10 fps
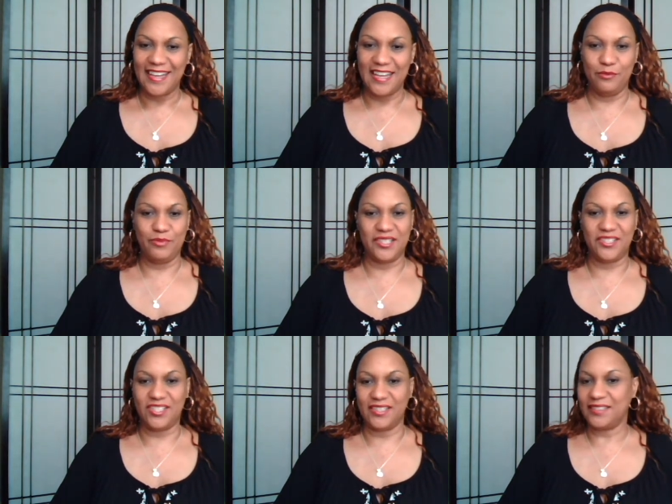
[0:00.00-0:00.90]
it
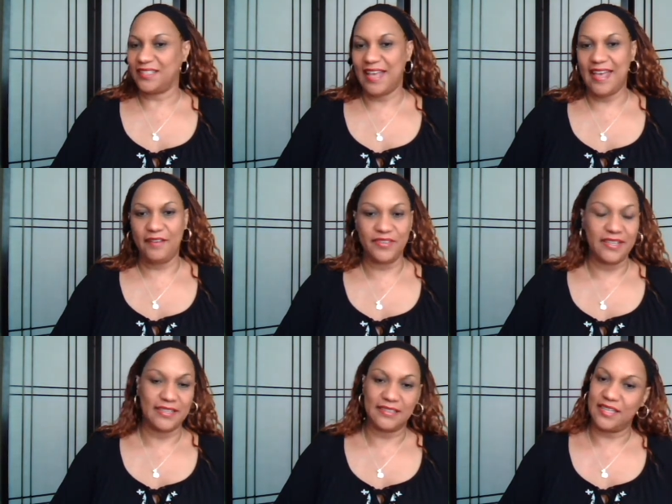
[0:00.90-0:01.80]
was just
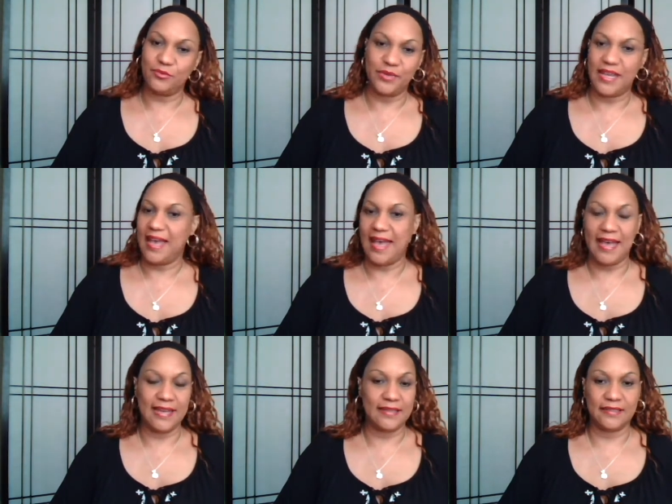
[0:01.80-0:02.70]
evident that we
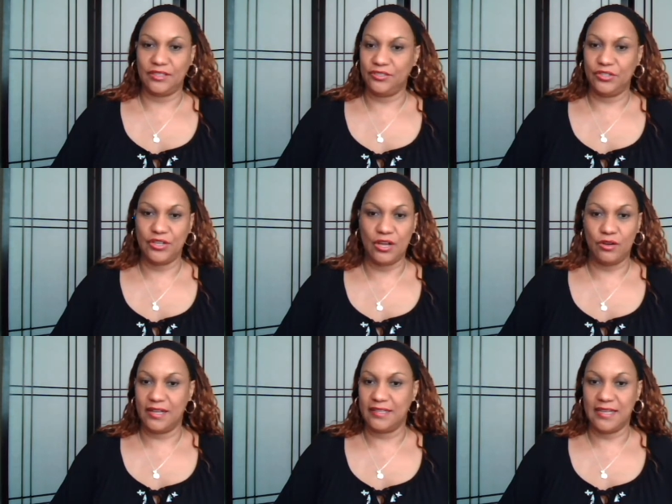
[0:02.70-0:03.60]
had, you
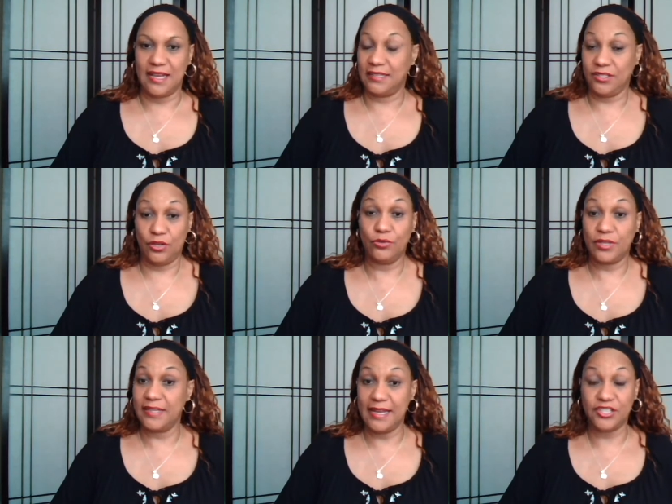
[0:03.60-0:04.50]
know, a soul
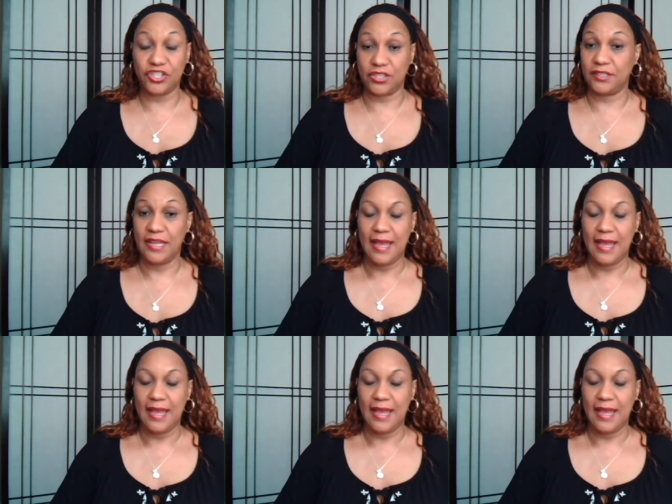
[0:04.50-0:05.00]
connection.